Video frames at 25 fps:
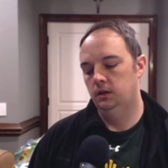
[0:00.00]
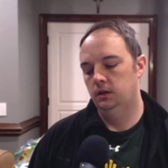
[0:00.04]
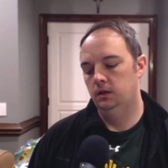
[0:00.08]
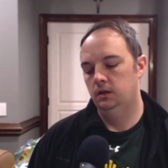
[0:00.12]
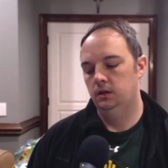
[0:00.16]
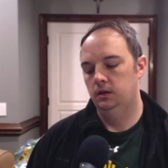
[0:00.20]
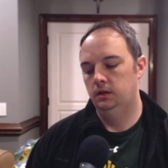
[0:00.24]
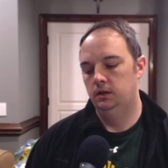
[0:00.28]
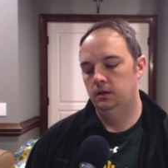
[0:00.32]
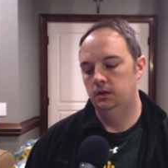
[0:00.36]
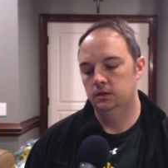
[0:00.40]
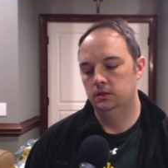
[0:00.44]

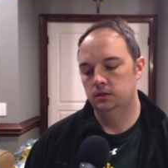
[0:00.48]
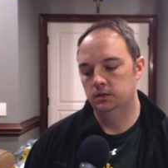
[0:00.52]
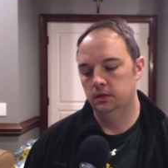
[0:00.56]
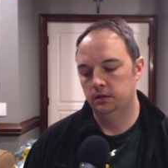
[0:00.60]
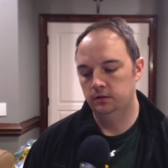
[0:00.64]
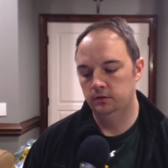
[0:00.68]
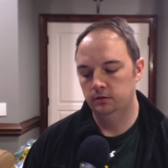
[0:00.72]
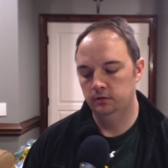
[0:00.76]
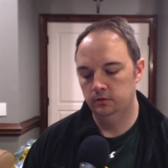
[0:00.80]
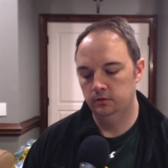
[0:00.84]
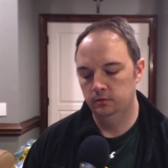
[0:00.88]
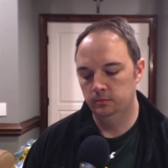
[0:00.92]
he said
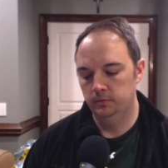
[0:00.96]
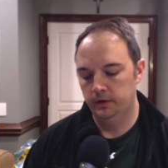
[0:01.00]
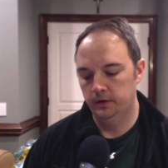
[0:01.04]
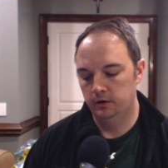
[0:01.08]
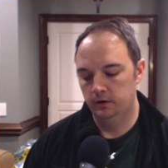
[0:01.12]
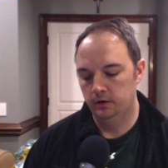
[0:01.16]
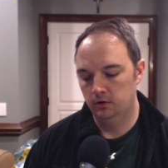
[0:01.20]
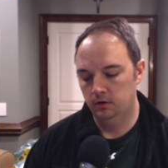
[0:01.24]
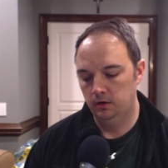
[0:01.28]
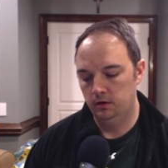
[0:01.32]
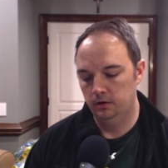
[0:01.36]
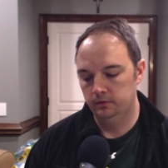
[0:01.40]
you're better
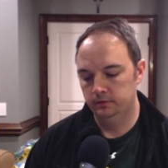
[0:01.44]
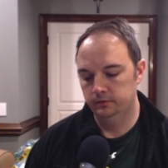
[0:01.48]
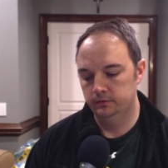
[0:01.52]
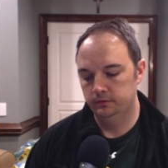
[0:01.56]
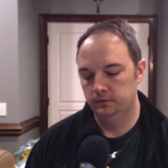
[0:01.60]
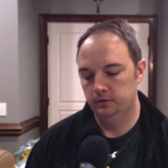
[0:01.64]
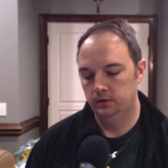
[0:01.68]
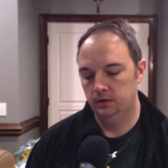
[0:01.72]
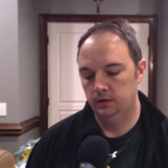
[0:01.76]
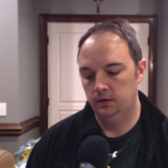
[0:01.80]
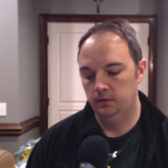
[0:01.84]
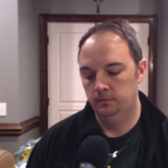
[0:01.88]
off
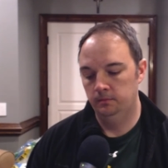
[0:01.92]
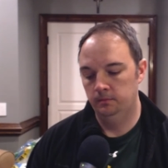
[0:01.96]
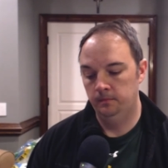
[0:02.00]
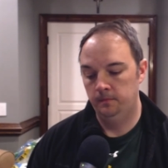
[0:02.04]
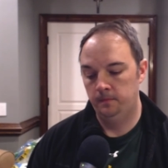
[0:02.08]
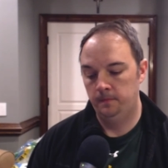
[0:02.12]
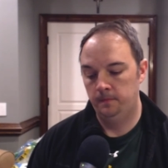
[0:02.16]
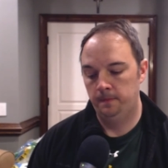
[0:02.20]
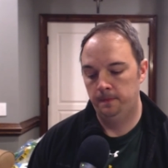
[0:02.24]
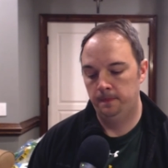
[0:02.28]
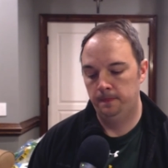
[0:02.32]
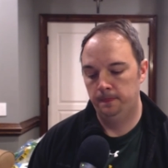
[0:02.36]

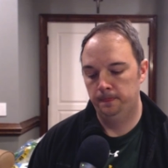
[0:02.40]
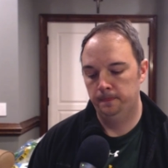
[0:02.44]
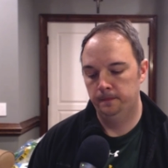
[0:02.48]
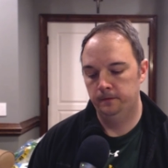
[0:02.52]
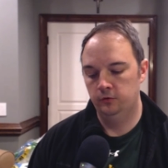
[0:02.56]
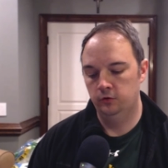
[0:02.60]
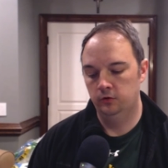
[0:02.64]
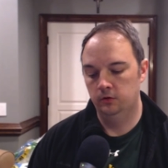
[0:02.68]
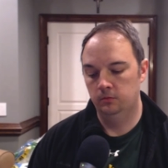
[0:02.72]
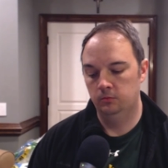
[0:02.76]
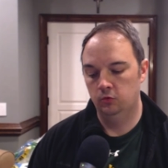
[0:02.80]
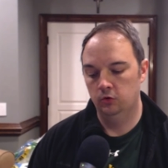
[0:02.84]
doing a
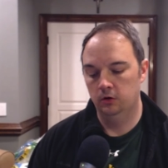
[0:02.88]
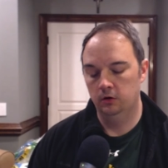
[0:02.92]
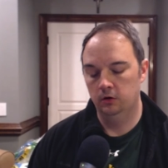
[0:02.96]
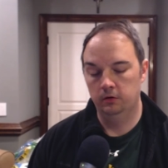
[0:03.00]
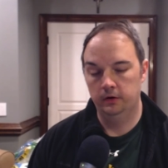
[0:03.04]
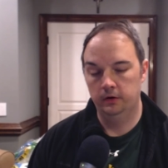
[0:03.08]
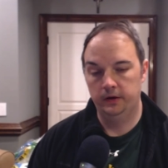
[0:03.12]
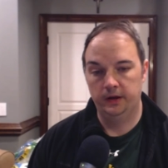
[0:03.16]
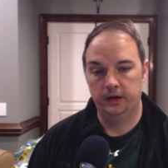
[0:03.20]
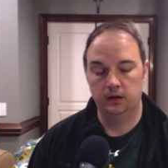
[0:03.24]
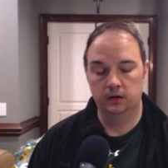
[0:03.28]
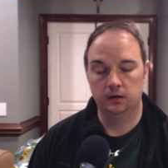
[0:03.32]
more
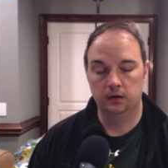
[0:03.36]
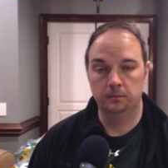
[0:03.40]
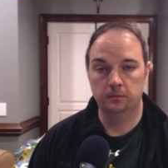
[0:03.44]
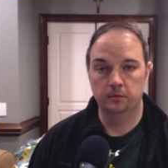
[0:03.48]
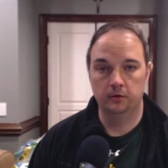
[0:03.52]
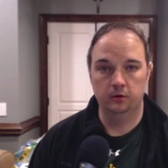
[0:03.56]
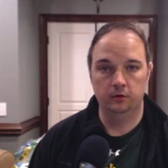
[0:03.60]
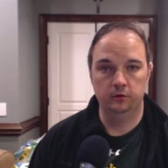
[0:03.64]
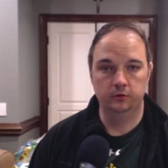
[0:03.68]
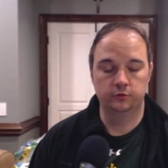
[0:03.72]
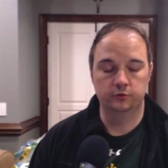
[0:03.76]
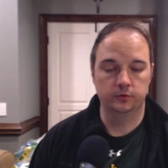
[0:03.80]
organic
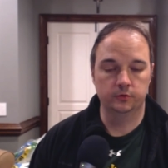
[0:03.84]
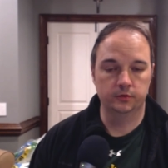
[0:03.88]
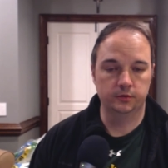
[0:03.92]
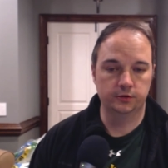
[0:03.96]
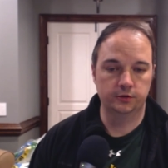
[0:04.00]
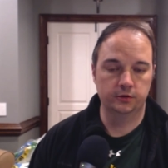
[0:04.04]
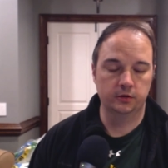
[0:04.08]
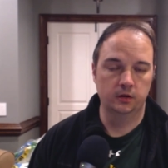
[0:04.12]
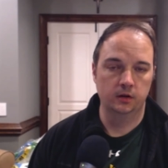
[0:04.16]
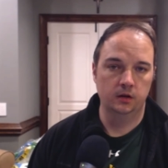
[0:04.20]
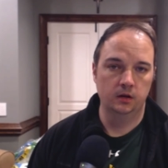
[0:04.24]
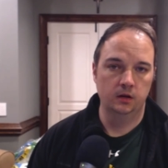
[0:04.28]
approach, which
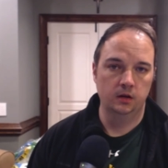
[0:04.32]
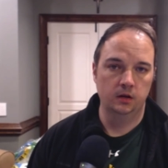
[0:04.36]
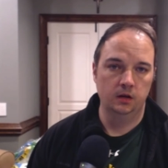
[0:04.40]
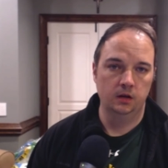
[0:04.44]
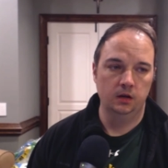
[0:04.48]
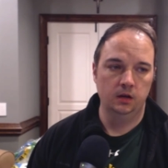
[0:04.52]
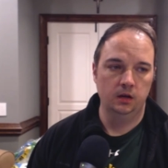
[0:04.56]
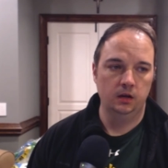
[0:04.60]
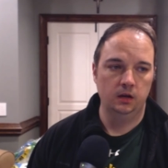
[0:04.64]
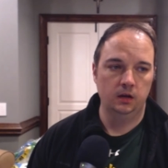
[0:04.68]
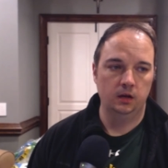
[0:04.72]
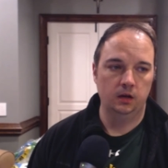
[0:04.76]

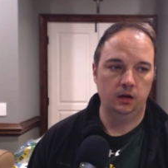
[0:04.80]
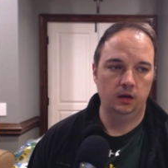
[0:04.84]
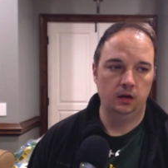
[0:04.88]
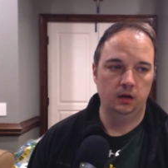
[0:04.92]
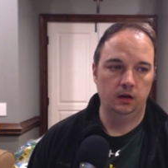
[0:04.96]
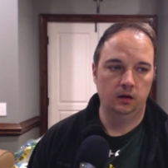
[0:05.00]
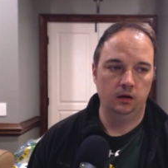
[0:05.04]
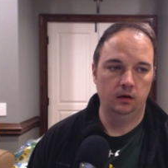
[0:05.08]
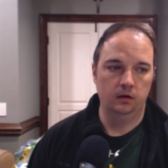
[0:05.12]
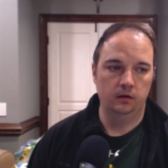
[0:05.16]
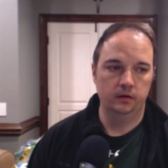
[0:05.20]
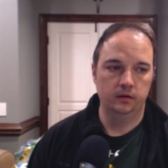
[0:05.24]

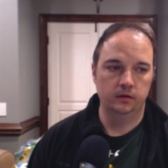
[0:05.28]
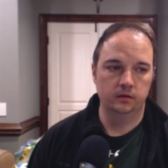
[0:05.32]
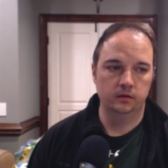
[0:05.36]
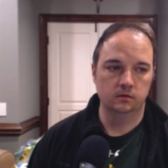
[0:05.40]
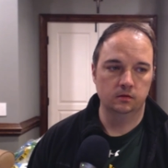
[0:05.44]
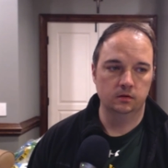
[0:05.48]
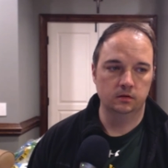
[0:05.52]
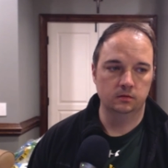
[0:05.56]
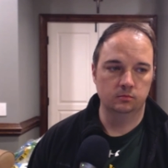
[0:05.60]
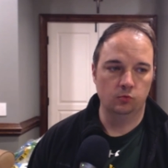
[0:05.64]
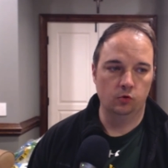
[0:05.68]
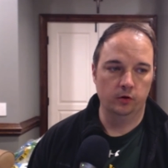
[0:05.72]
is
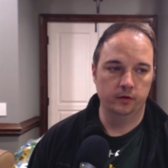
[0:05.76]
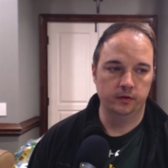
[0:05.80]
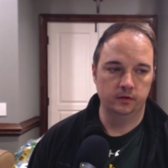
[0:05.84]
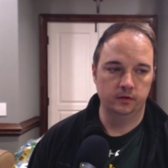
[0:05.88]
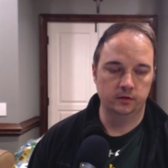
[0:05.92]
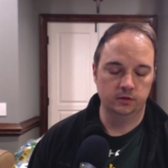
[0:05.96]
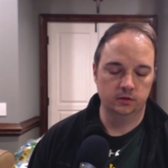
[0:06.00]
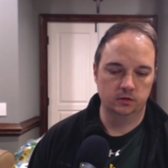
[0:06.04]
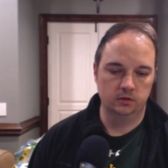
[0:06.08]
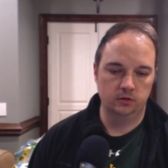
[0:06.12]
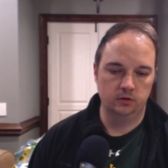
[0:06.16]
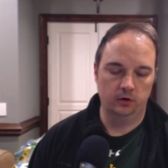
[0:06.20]
more than just
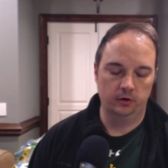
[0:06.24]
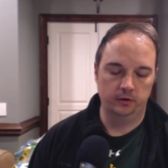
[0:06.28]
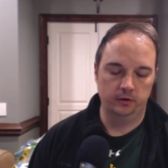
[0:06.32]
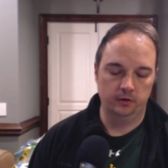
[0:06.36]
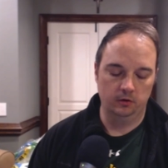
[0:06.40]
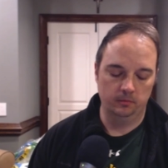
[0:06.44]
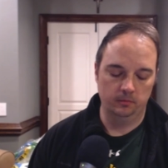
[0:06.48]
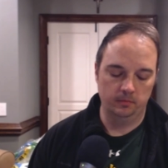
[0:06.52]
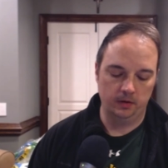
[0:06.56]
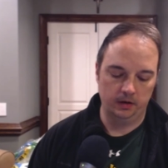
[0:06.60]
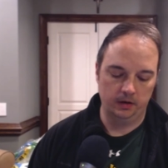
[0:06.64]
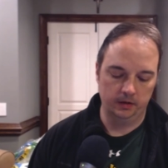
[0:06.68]
starting your own
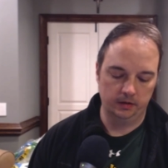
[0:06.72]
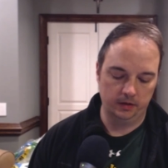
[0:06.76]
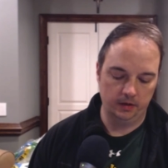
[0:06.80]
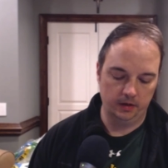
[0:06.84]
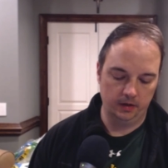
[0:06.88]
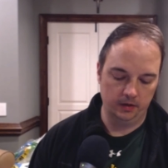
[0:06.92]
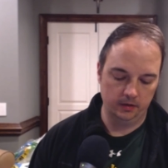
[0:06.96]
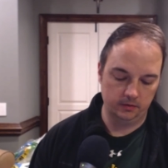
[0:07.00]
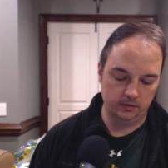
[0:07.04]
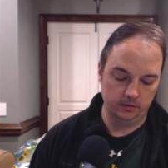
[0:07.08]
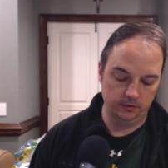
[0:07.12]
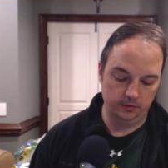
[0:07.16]

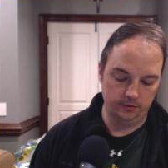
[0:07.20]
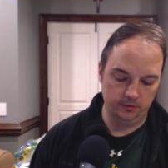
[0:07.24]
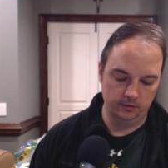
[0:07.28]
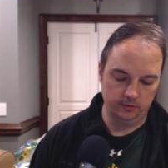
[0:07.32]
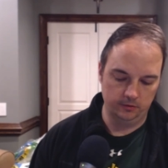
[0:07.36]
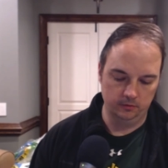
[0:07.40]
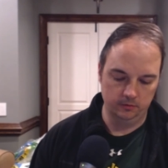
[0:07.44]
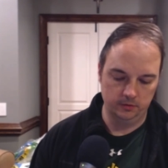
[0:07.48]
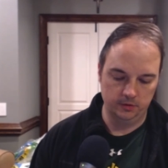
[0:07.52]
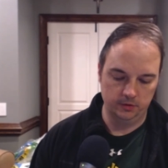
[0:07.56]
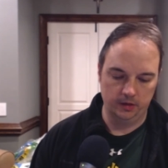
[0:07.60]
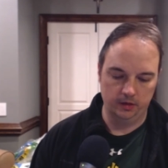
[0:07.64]
podcast or YouTube
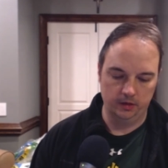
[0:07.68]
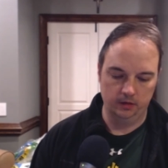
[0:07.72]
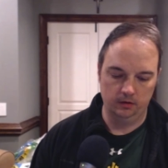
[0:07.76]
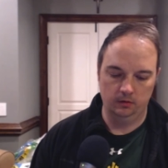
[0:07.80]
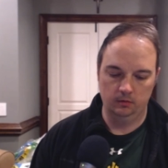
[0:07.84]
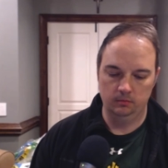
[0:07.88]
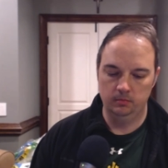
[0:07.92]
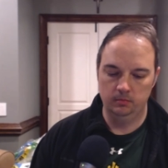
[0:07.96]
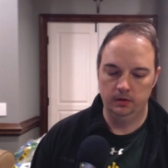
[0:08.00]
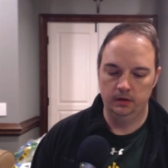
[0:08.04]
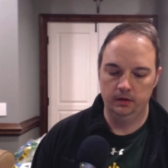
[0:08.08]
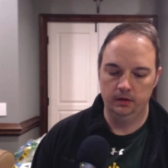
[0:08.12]
channel.
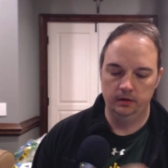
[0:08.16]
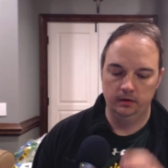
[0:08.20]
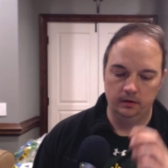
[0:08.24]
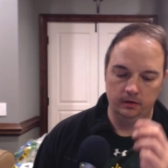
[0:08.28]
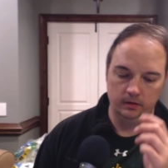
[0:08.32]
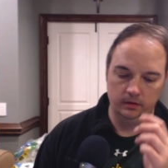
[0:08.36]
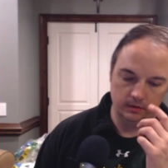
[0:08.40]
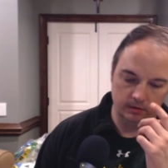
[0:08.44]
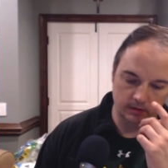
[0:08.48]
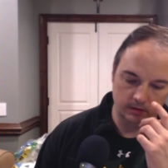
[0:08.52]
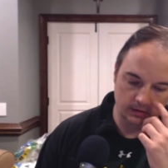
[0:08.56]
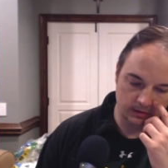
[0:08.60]
But he
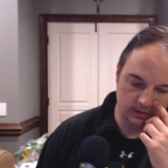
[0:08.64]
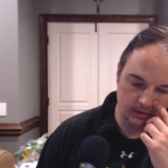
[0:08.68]
says